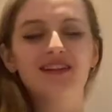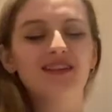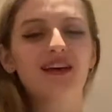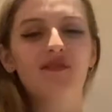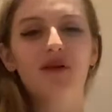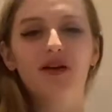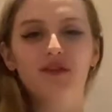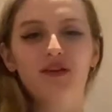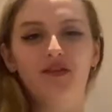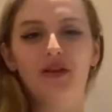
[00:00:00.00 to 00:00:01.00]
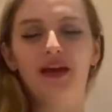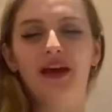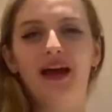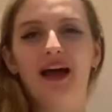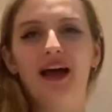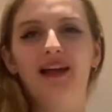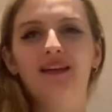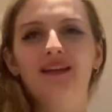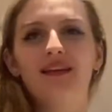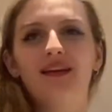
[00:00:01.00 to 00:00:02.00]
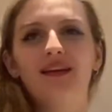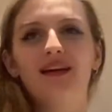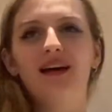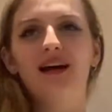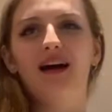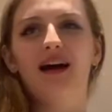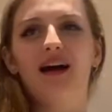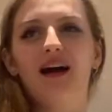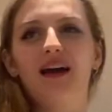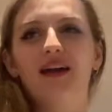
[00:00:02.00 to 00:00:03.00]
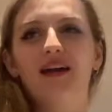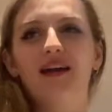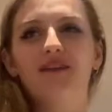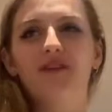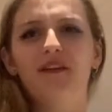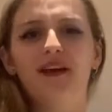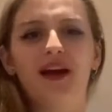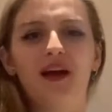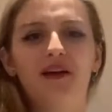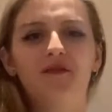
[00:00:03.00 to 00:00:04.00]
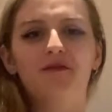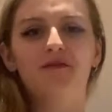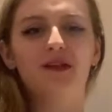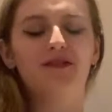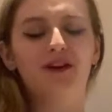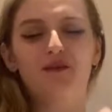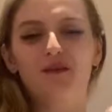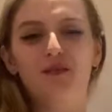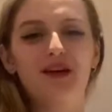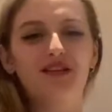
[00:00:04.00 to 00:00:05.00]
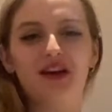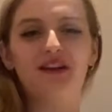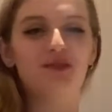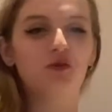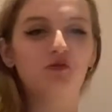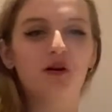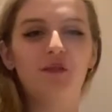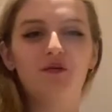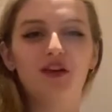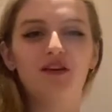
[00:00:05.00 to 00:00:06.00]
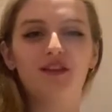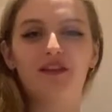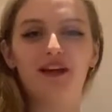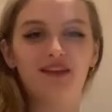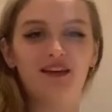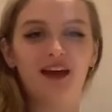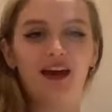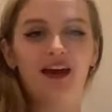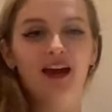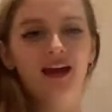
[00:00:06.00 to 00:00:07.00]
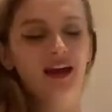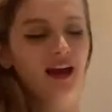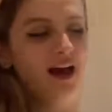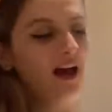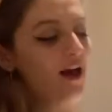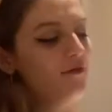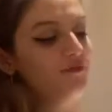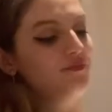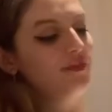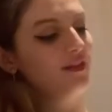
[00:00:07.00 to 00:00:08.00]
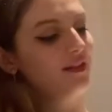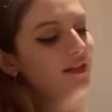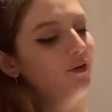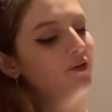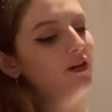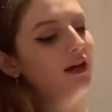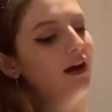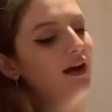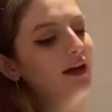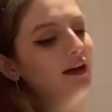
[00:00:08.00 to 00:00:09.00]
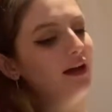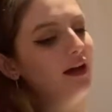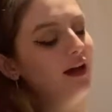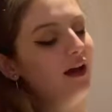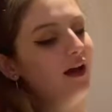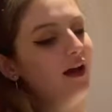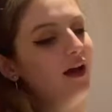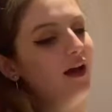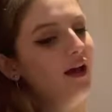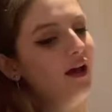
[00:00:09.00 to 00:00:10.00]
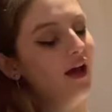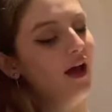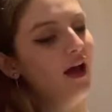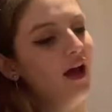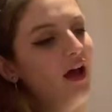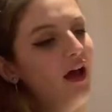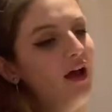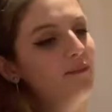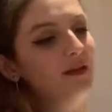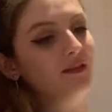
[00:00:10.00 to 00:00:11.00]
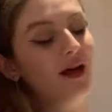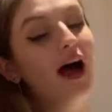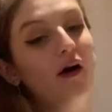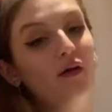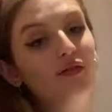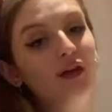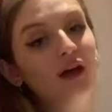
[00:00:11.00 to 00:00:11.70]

just have my views on it, and I feel like it's freedom of speech. I can talk about my views, and that's okay. Also, like, mental health.